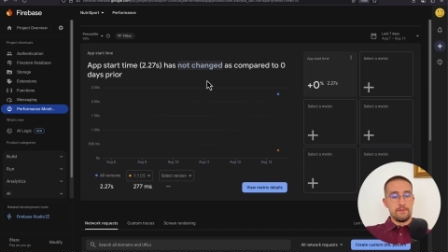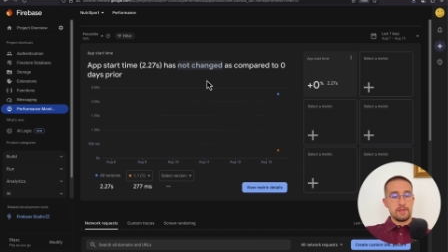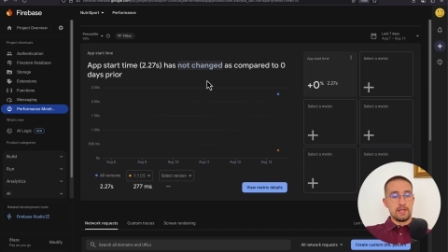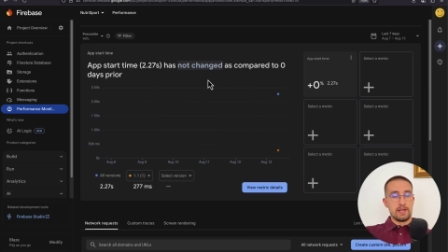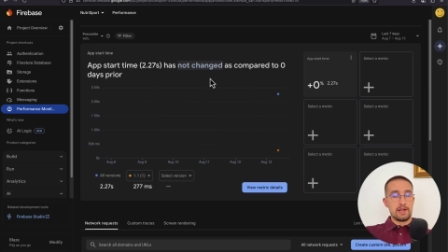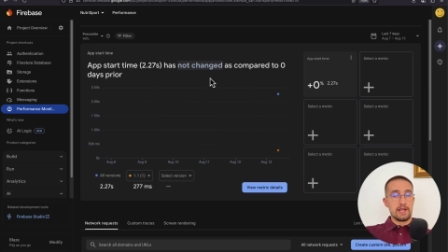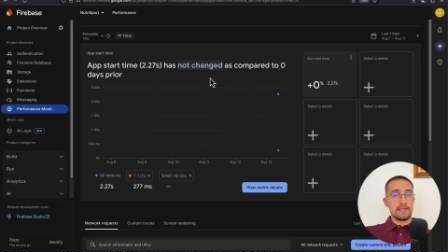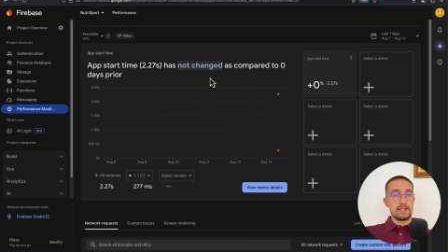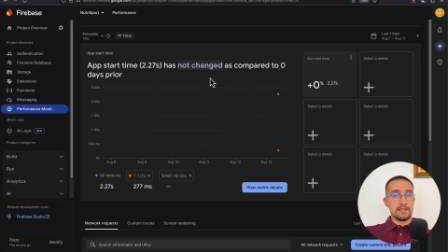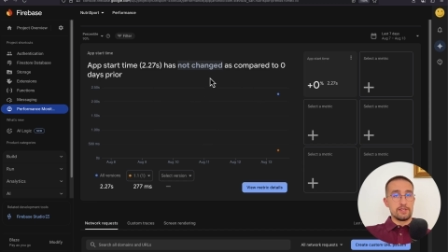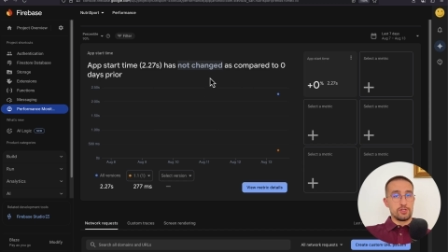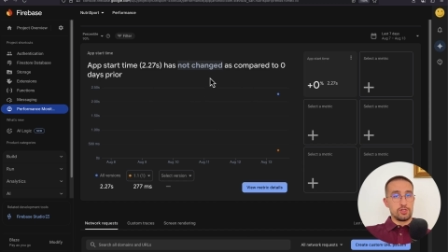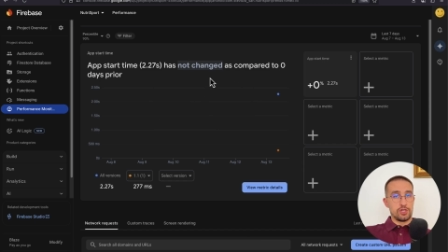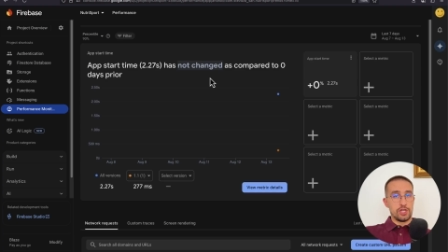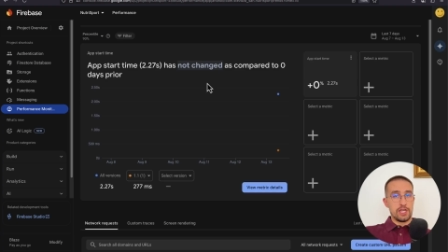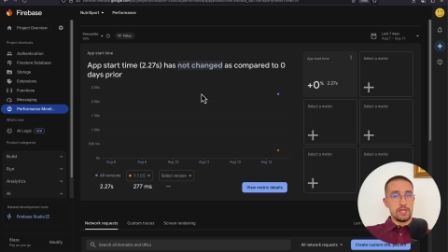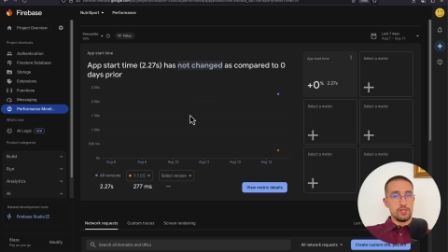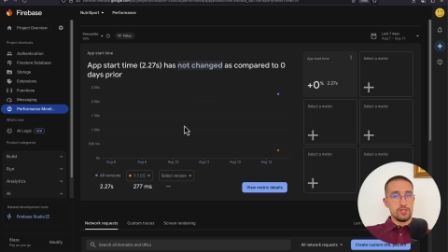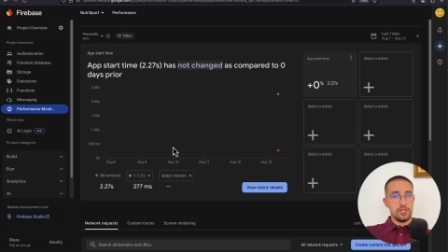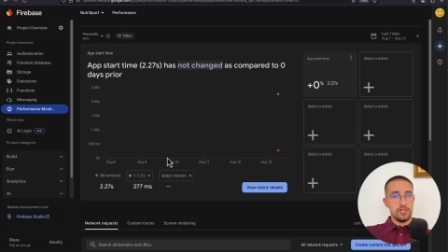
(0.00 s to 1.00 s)
latest
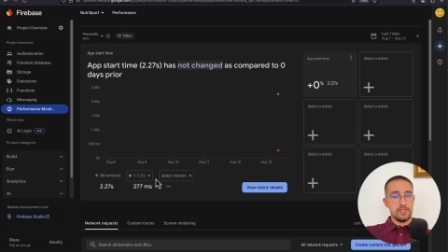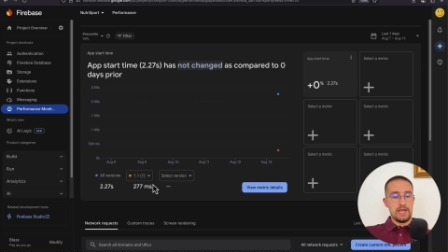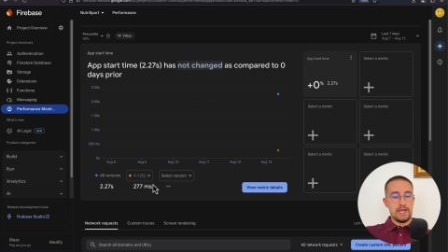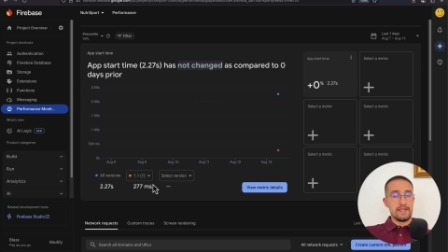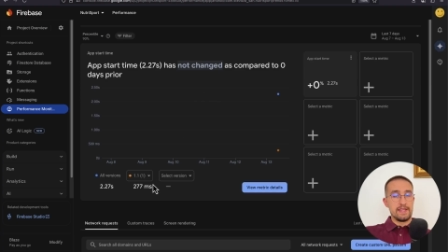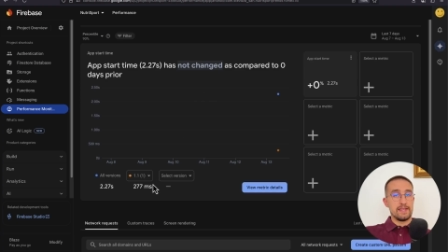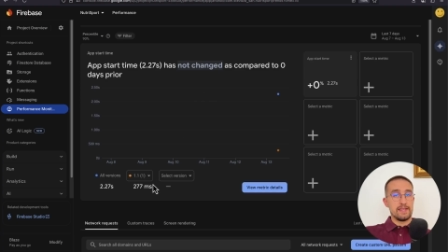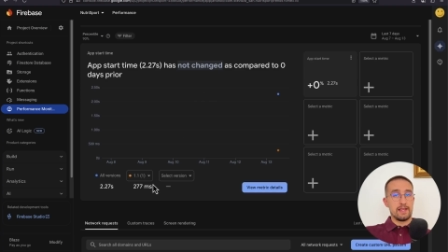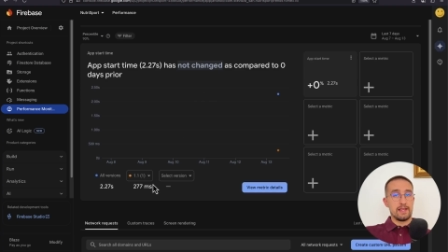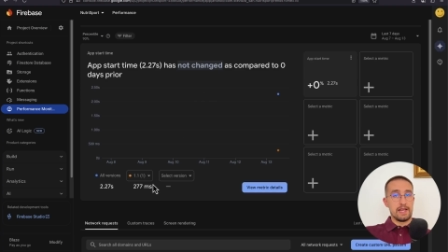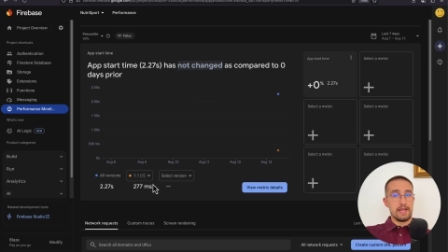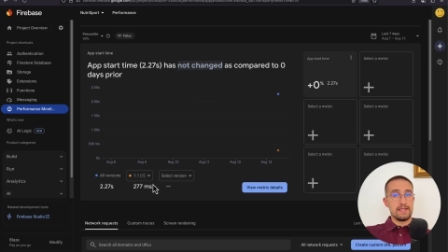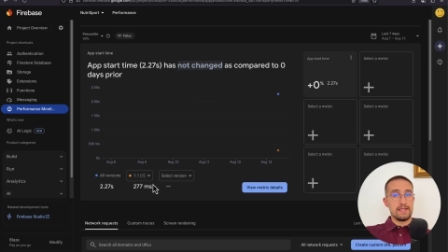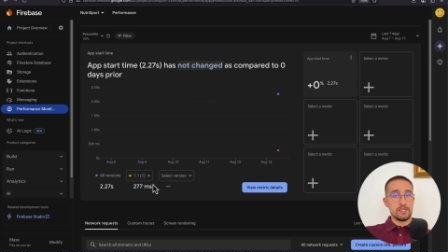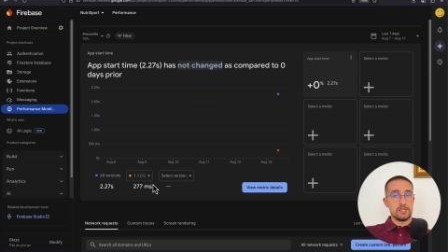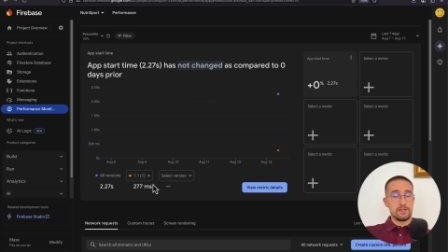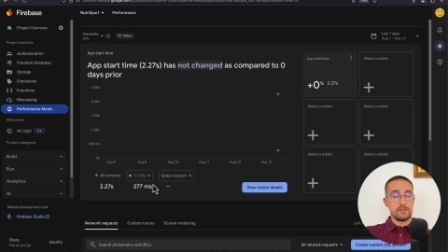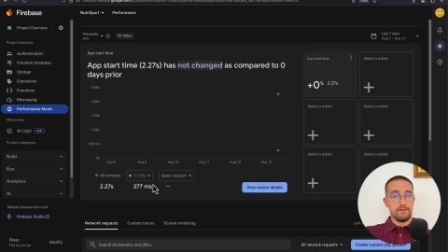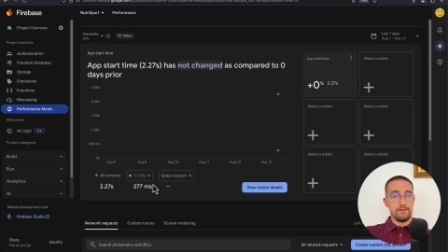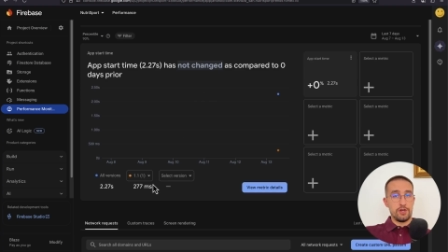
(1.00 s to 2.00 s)
changes and that
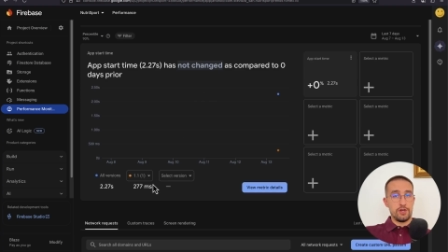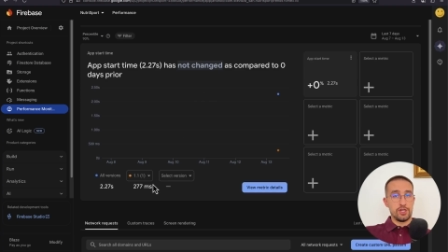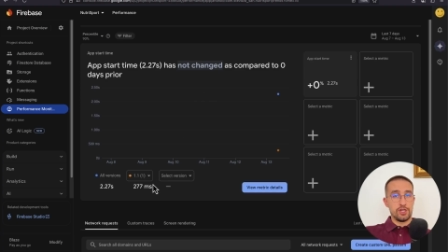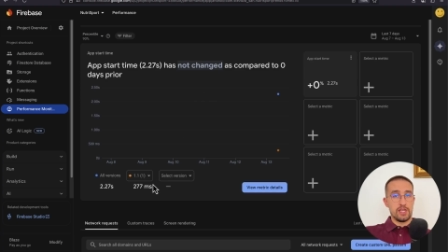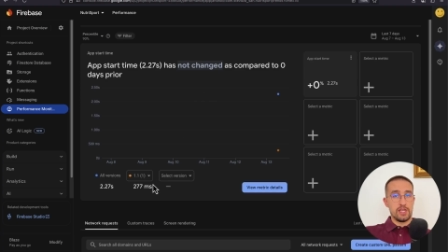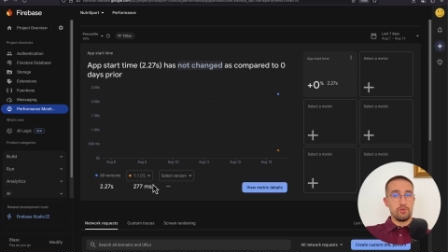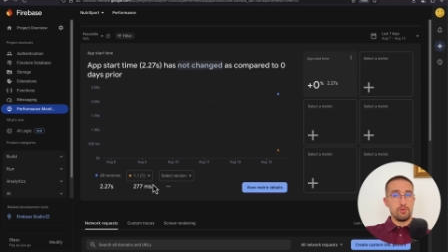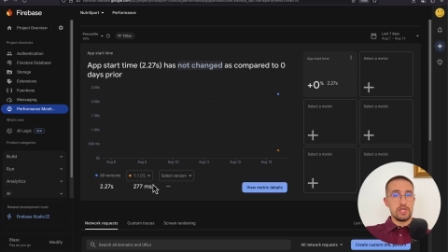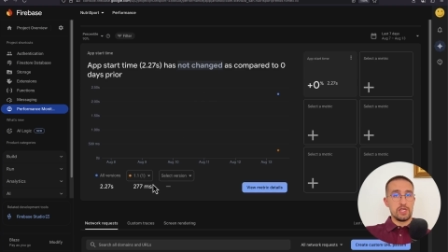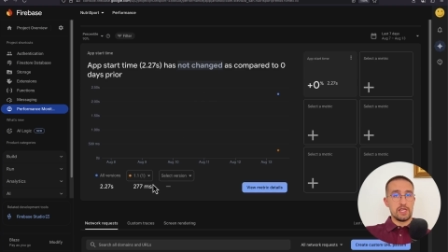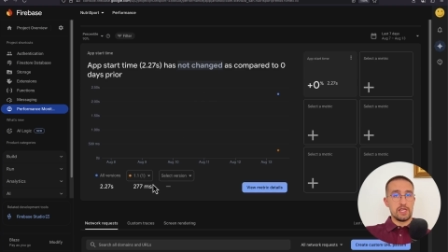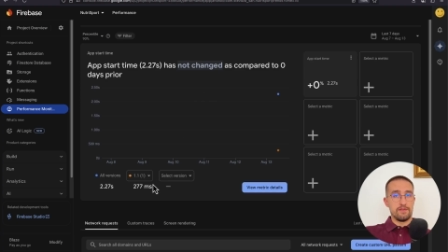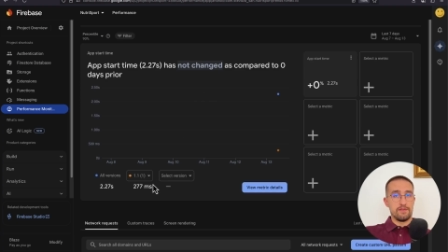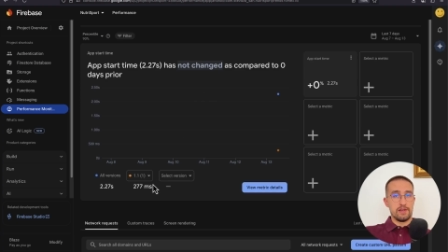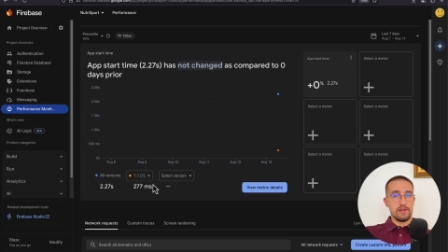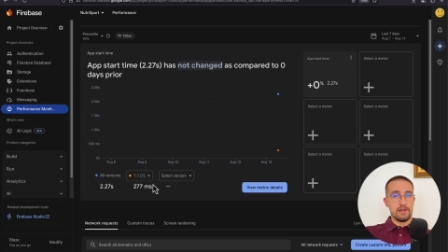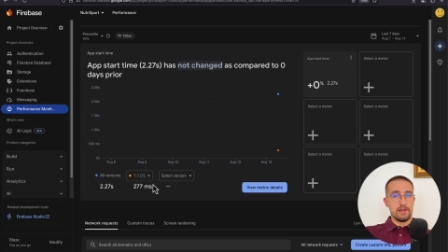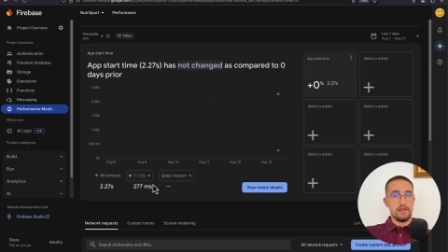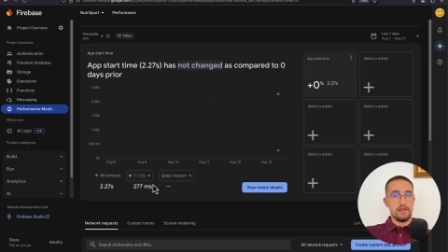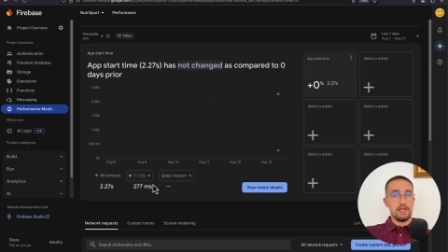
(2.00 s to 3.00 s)
latest version that we
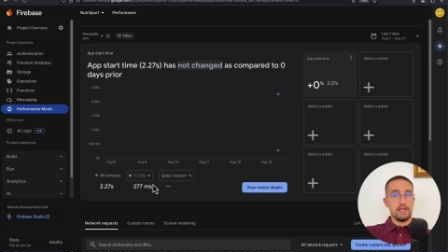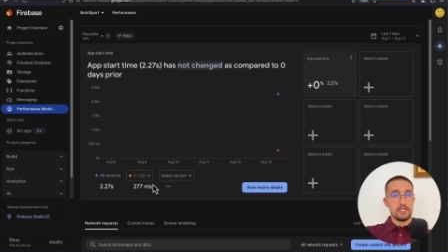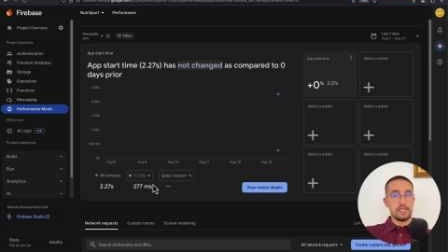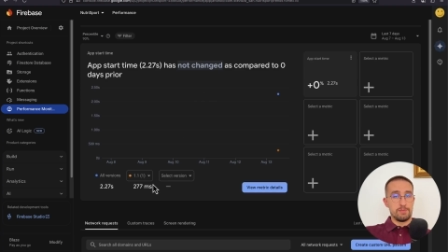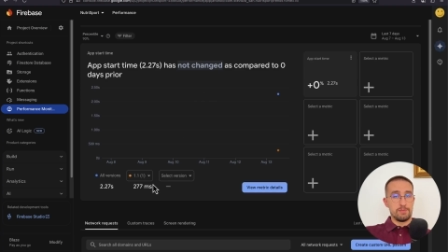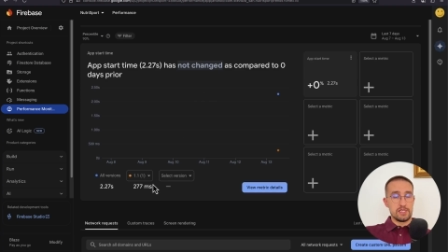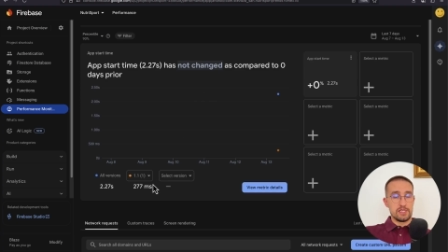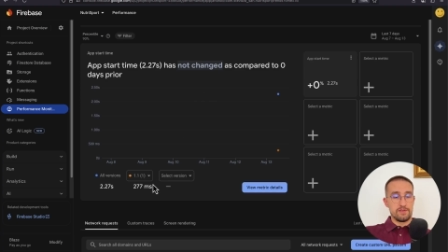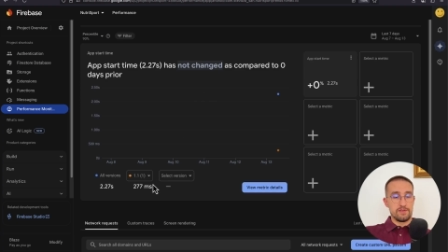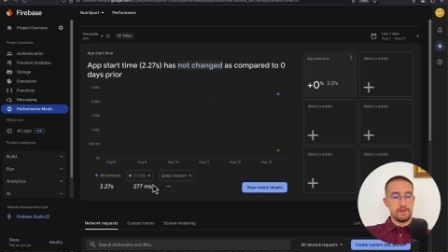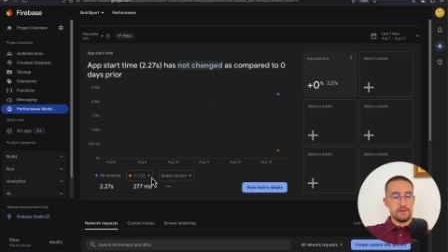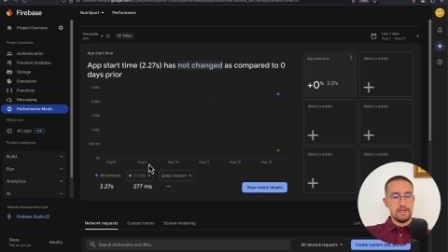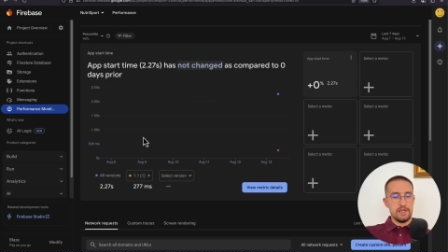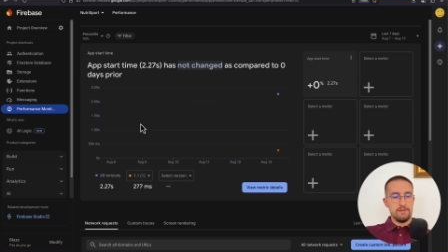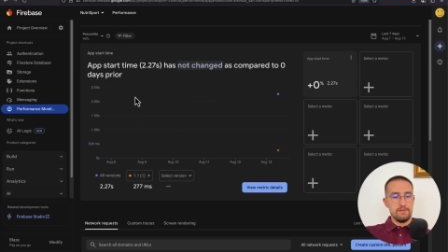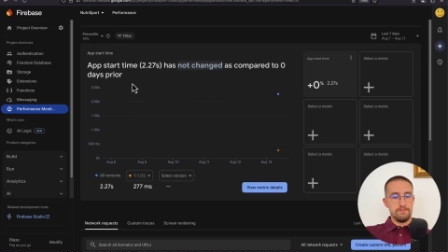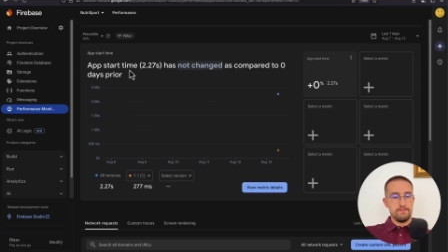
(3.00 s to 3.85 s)
have specified.